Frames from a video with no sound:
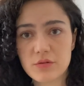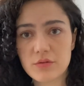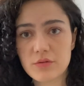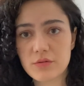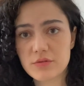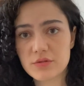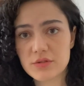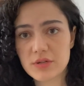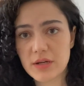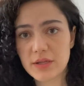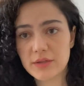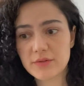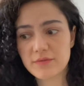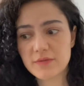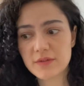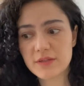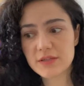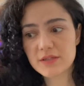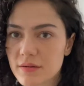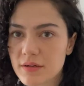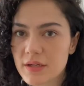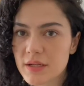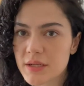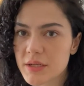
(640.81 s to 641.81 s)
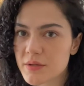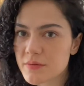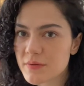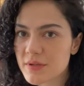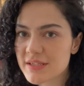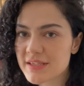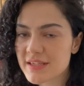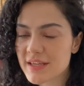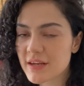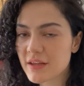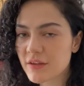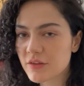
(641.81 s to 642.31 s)
contract fees. Here
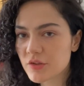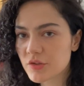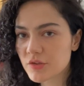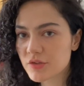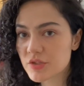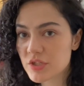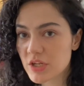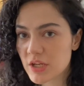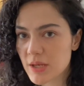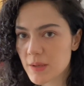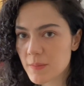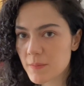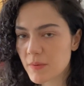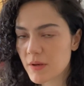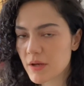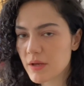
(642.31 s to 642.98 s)
is another tip.